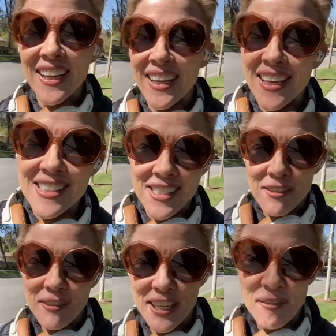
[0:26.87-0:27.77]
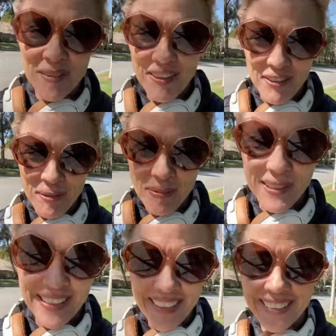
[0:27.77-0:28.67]
So forgive me for
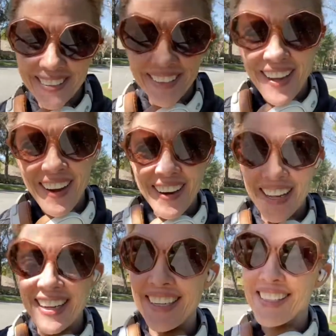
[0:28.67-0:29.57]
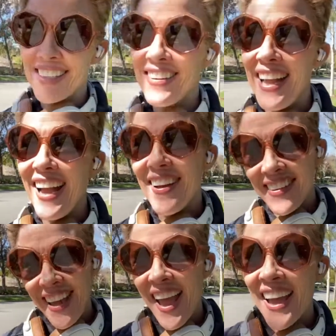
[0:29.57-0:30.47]
breathing a little hard. I gotta slow down.
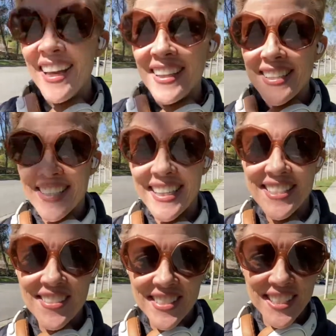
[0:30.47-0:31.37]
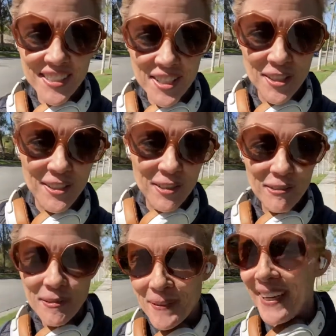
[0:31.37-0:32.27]
These legs are still too new for
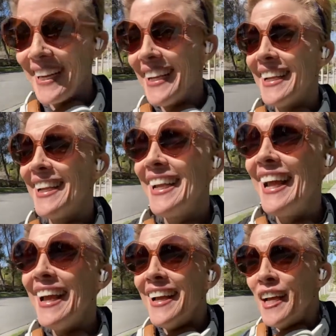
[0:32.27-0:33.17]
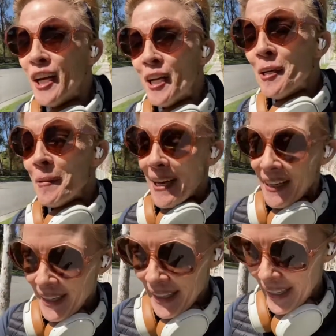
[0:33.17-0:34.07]
me. But
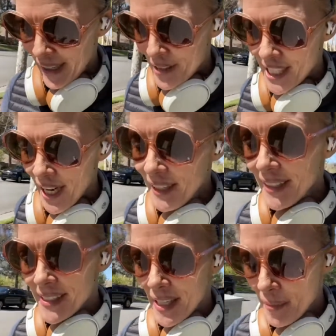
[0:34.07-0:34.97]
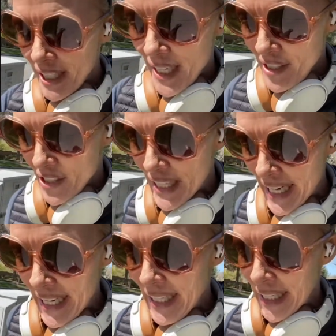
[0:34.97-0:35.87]
I was talking to somebody
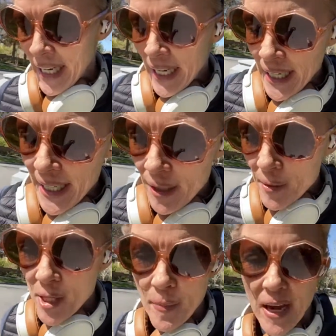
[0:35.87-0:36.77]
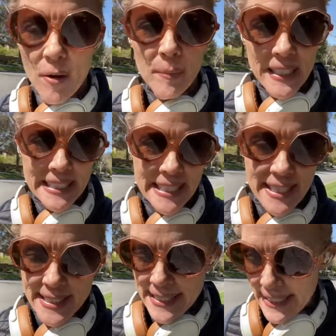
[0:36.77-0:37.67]
yesterday and it was about
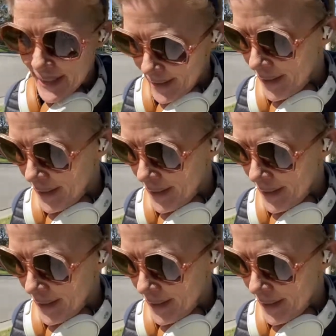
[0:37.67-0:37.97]
PTSD